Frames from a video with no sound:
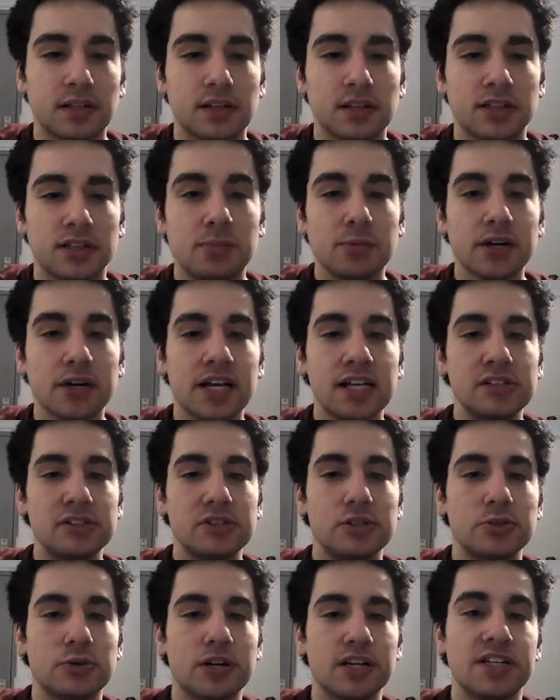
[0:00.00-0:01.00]
Number
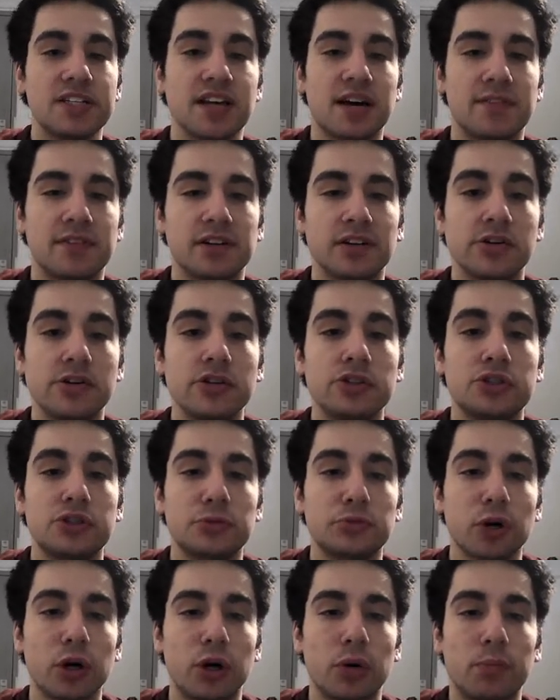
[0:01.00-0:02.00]
827,
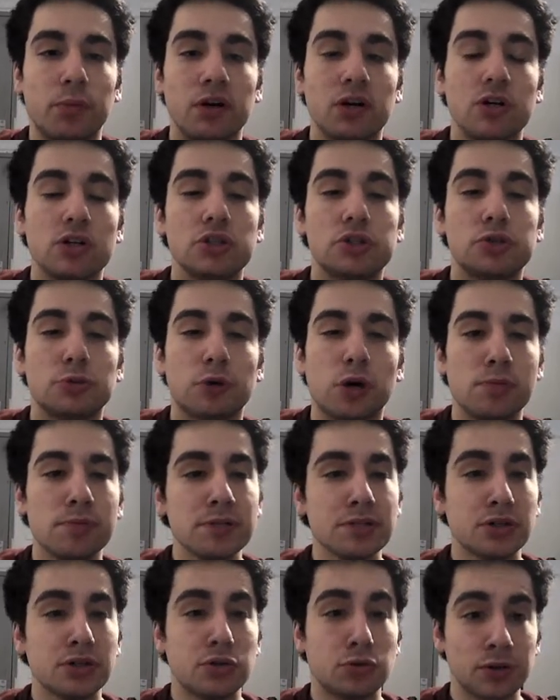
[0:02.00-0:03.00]
Jerome. Jerome is
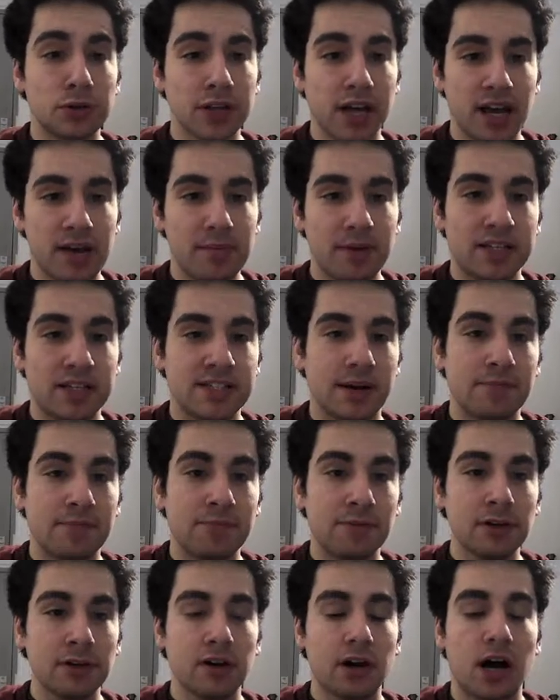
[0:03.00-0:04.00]
a cool name, except
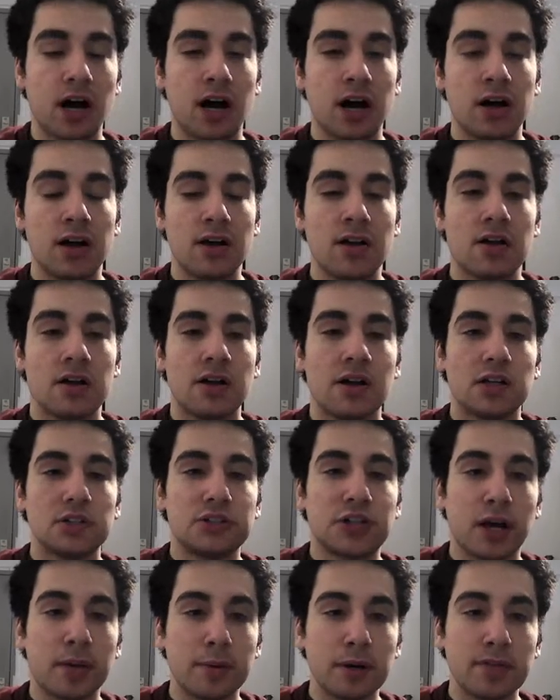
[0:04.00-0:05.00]
for uh,
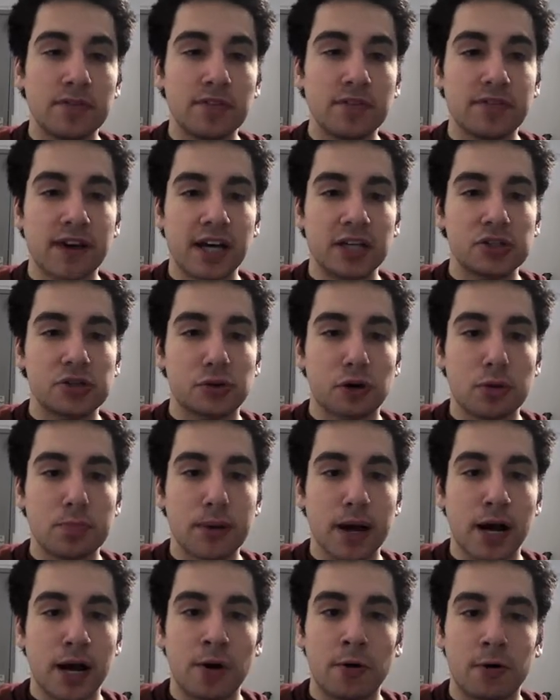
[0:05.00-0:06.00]
chairman of the Fed, Jerome
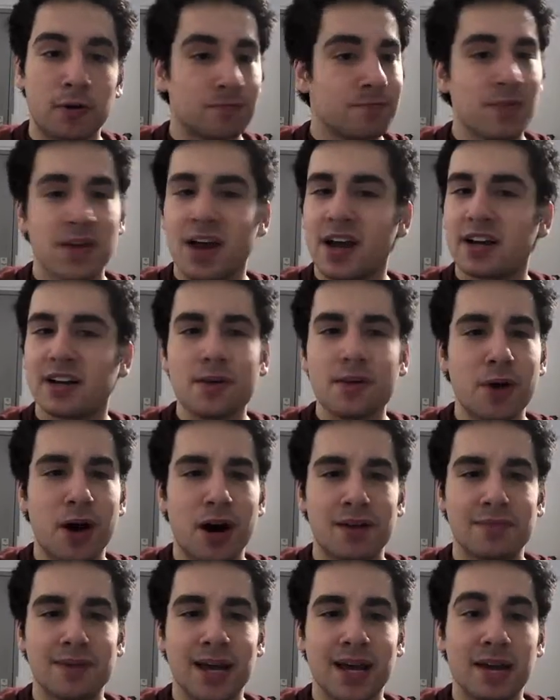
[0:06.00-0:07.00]
Powell. Come
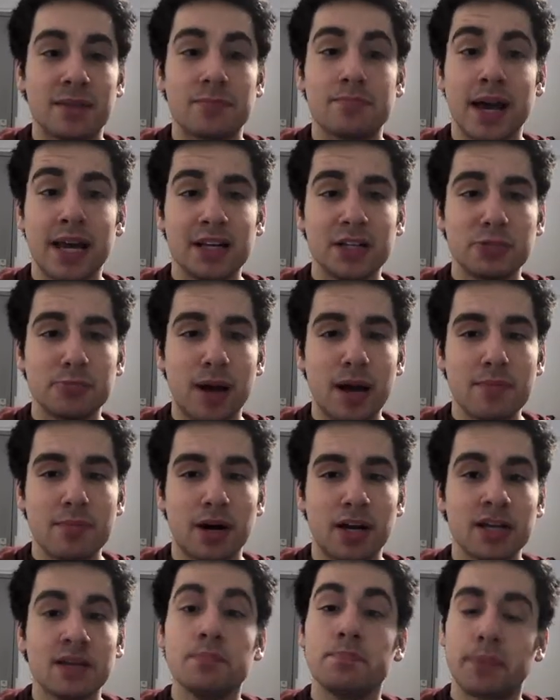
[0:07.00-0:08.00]
on, man, manage my
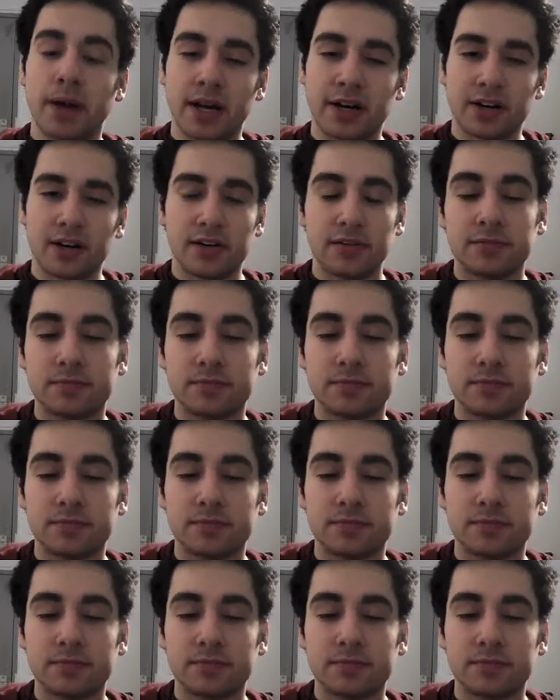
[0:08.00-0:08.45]
money better.